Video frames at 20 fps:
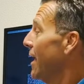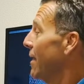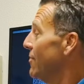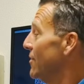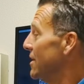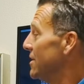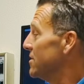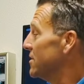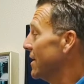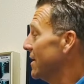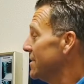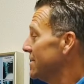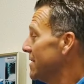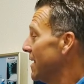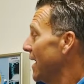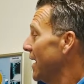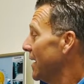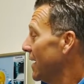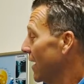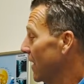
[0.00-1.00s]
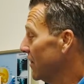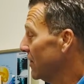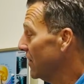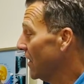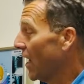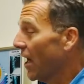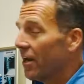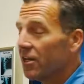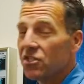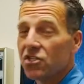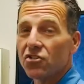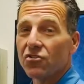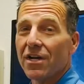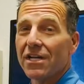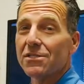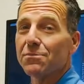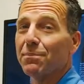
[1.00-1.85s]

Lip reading: These can take a lot of stress,